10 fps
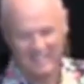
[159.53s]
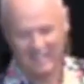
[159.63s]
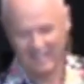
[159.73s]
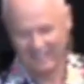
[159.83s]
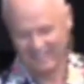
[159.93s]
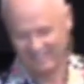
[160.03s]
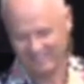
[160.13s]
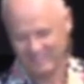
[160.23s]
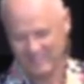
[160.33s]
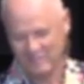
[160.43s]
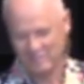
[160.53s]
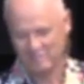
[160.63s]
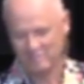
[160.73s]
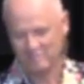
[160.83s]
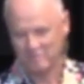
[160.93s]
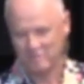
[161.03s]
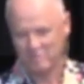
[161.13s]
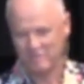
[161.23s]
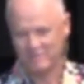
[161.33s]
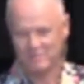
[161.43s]
Uh,
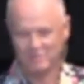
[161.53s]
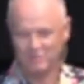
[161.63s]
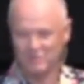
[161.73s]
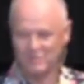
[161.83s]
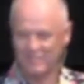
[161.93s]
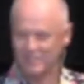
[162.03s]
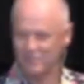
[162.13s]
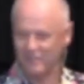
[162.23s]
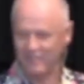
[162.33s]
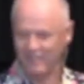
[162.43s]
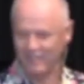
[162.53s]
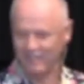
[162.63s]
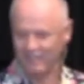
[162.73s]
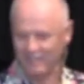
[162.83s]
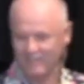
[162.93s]
but there's some church history here.